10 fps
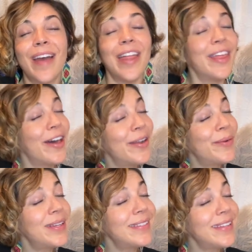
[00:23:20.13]
I thought I
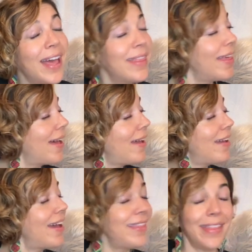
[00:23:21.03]
wasn't. I thought
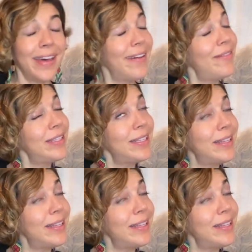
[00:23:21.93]
I was.